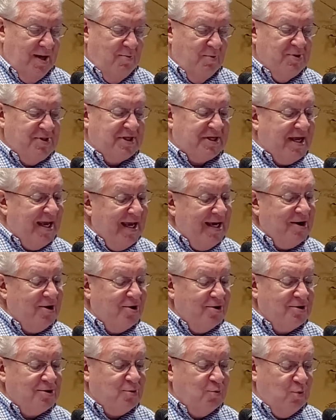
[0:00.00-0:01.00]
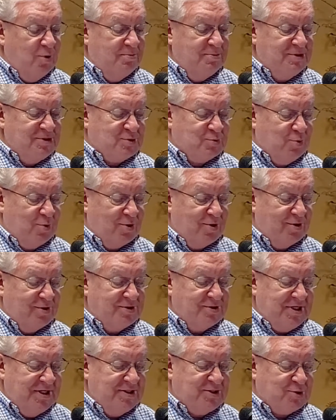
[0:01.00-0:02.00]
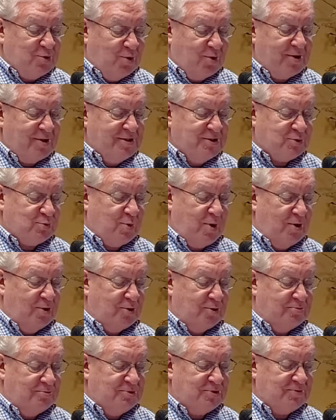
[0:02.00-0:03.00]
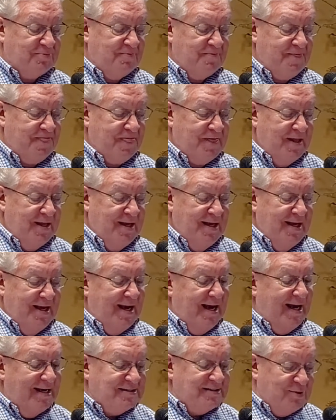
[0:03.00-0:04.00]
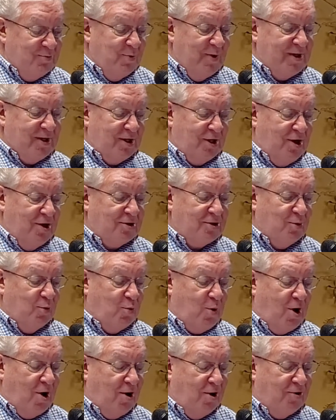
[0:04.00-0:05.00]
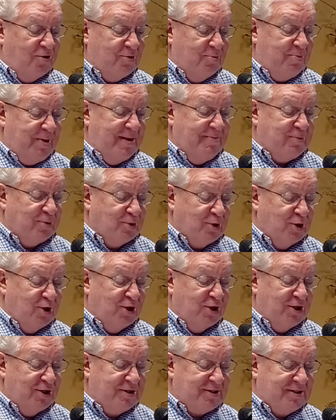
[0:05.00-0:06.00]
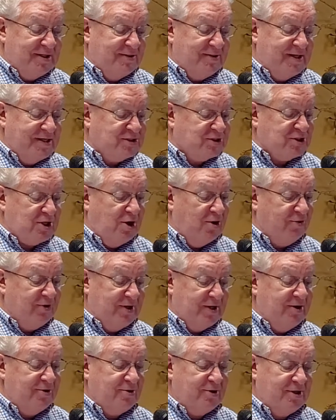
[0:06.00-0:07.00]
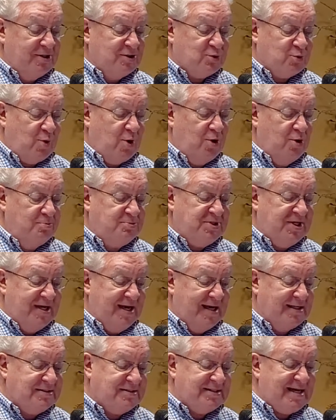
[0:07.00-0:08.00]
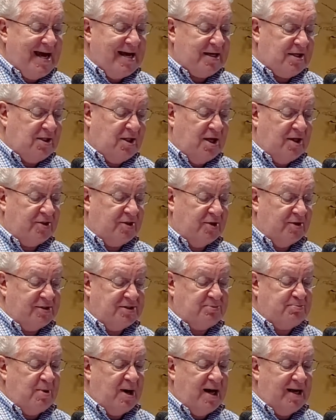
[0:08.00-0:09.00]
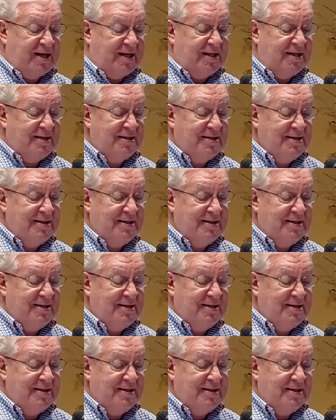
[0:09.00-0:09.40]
When the king heard the woman's words, he tore his robes. As he went along the wall, the people looked, and they saw that under his robes he had sackcloth on his body.